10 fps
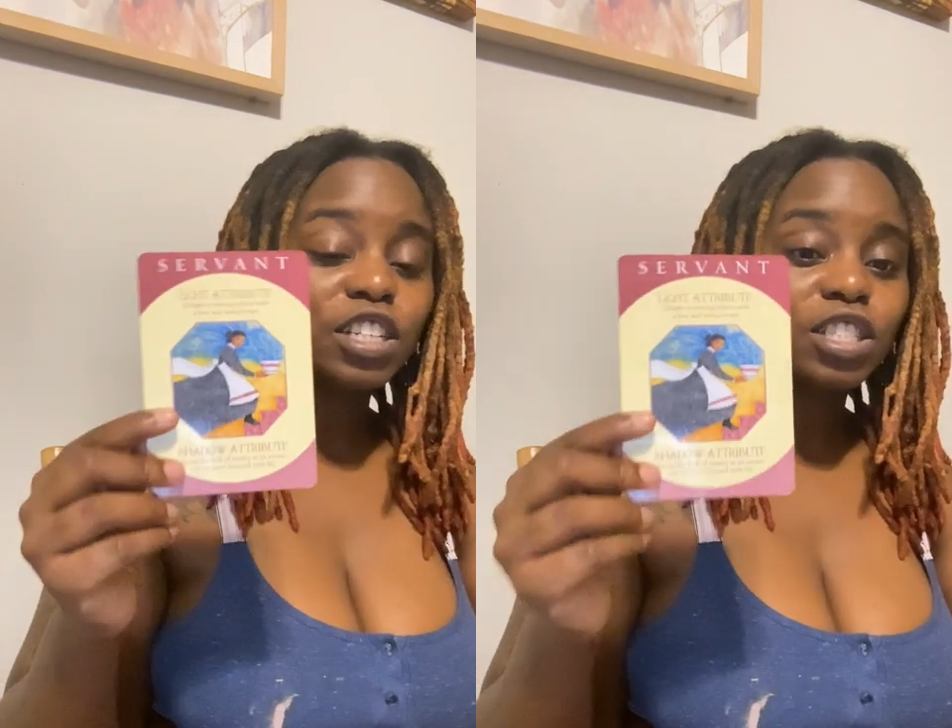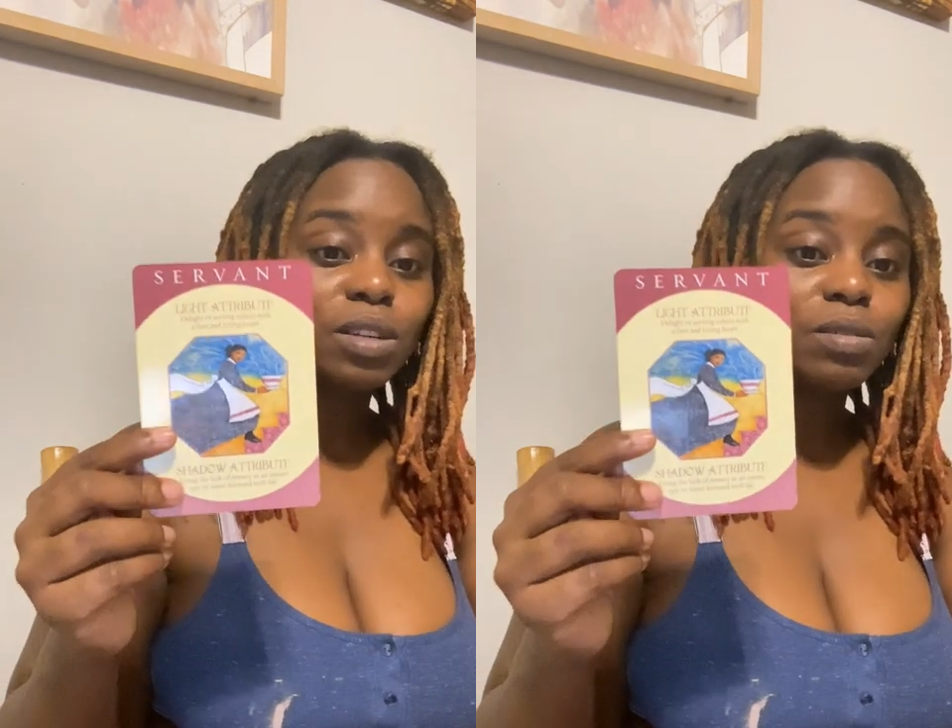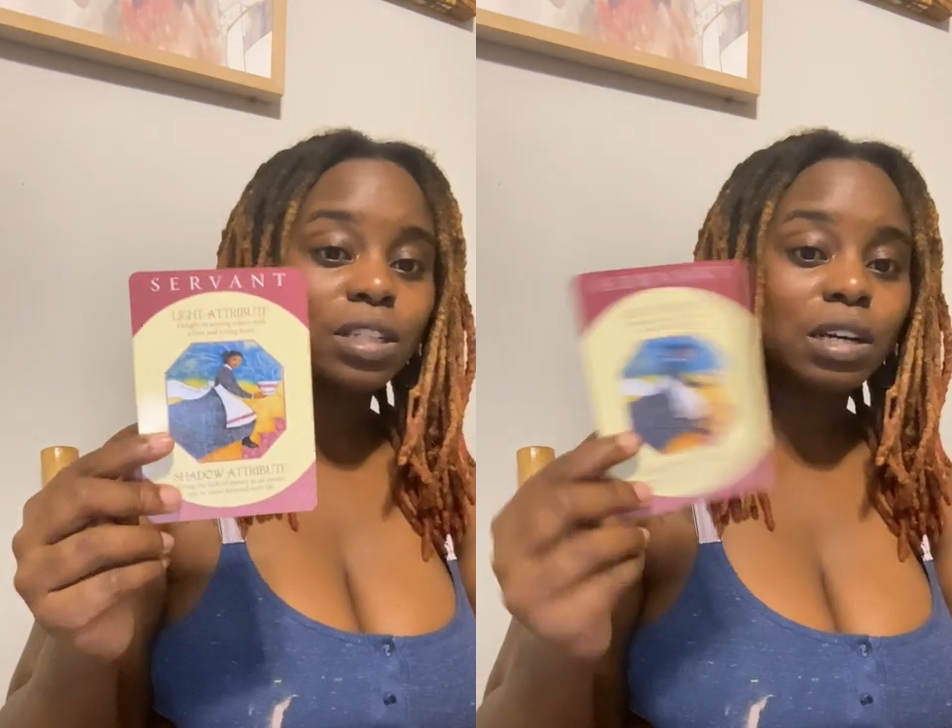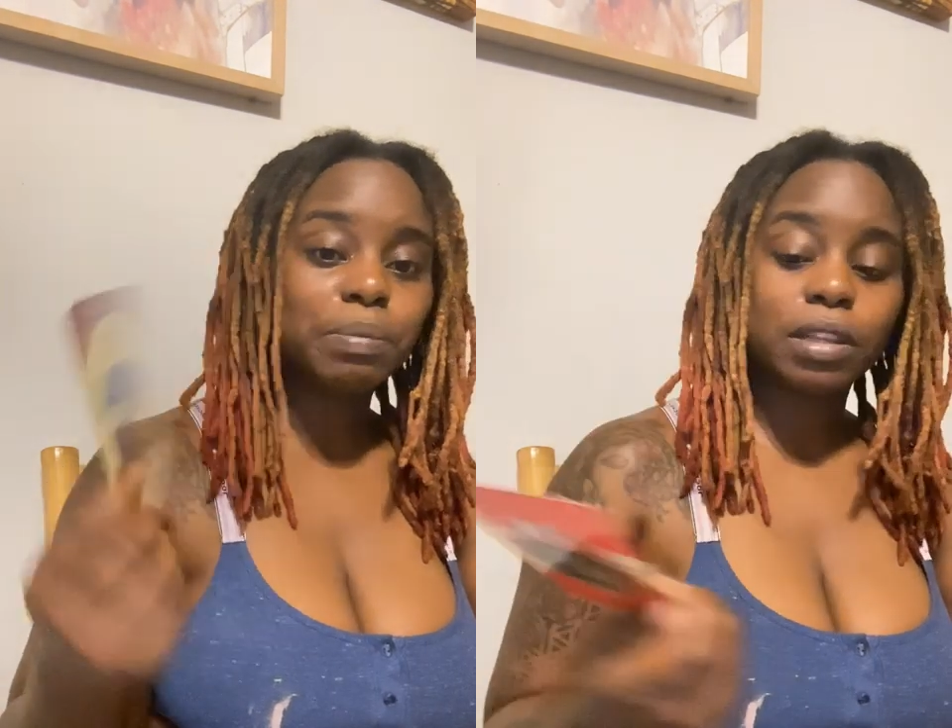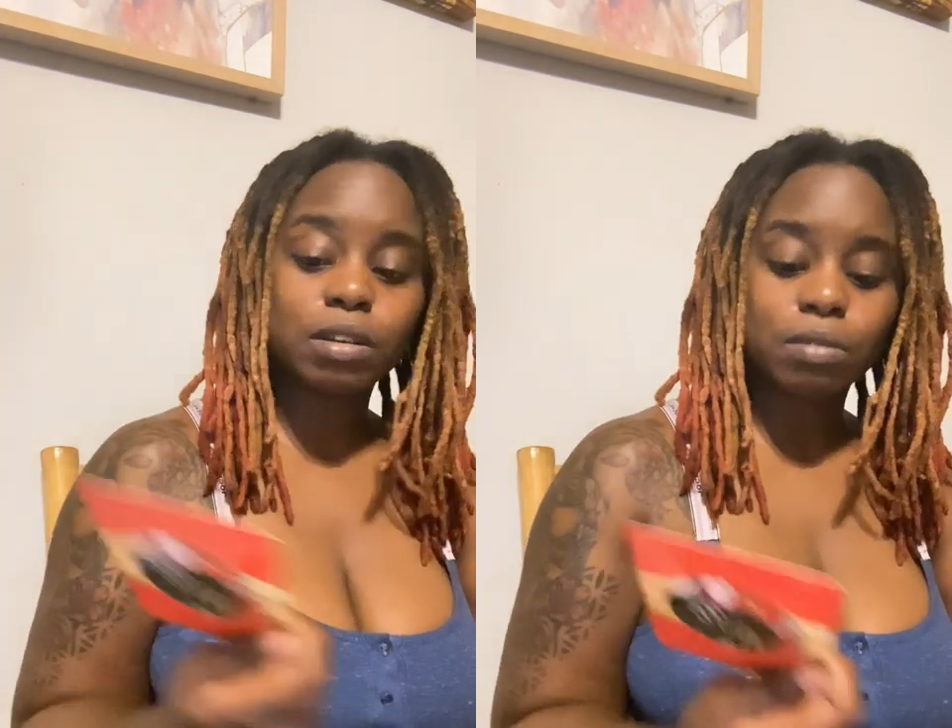showing up
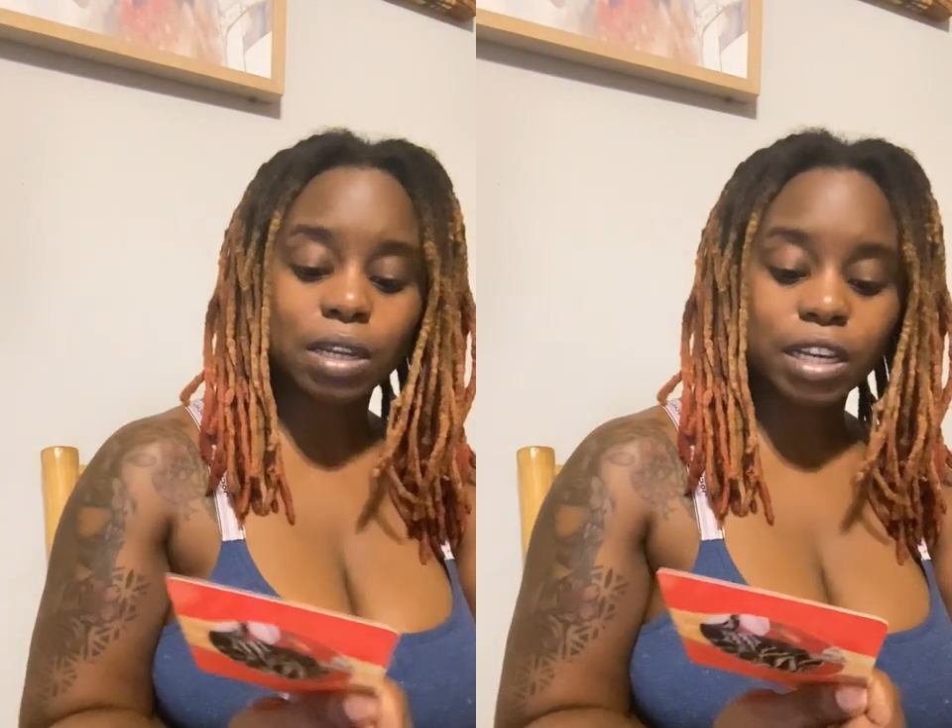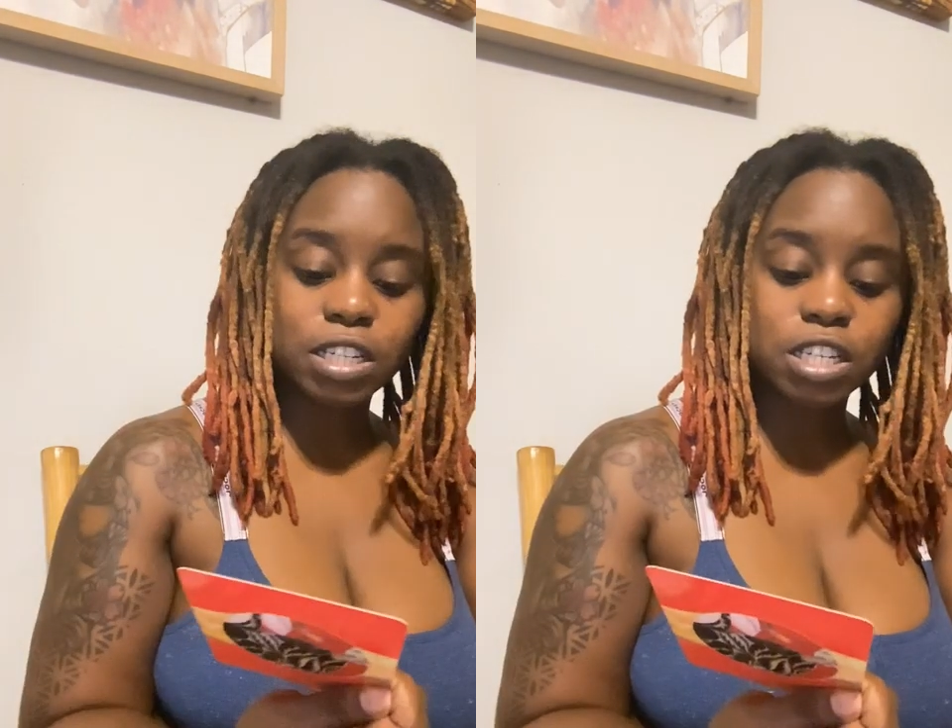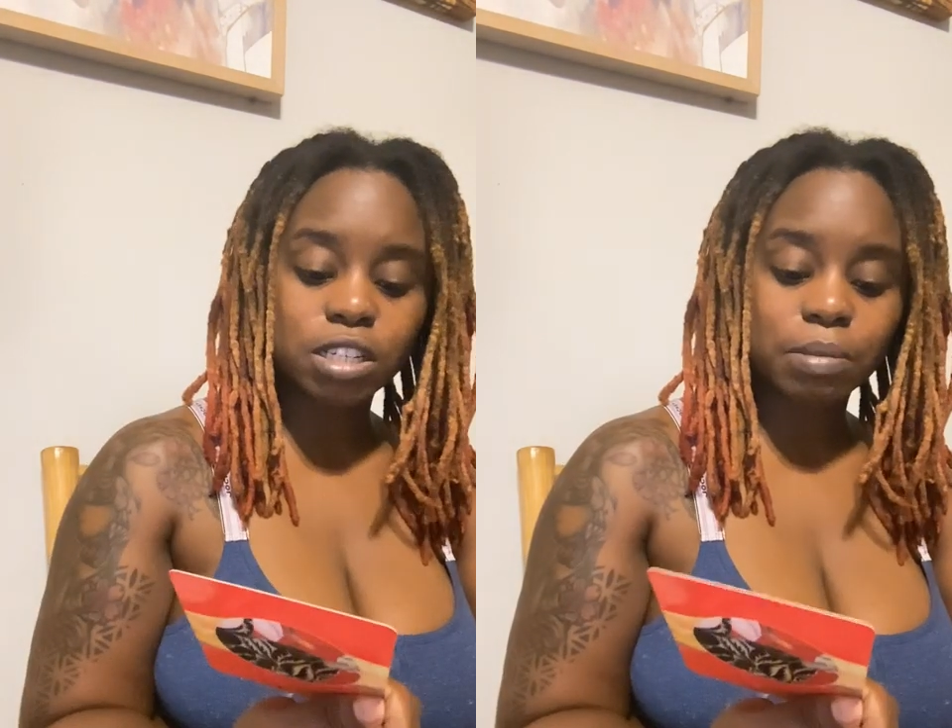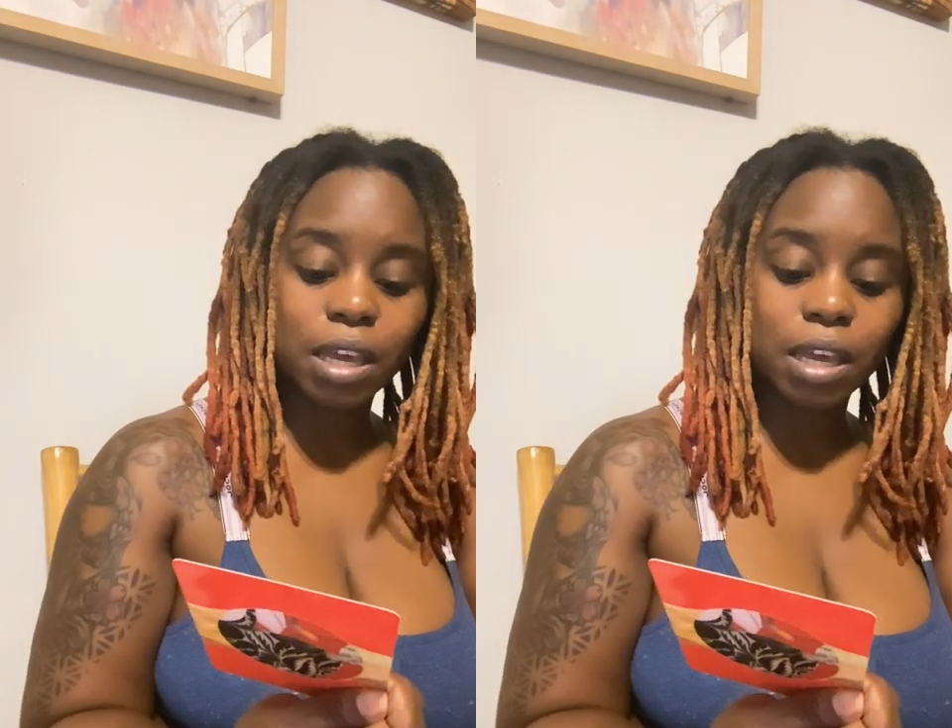in the relationship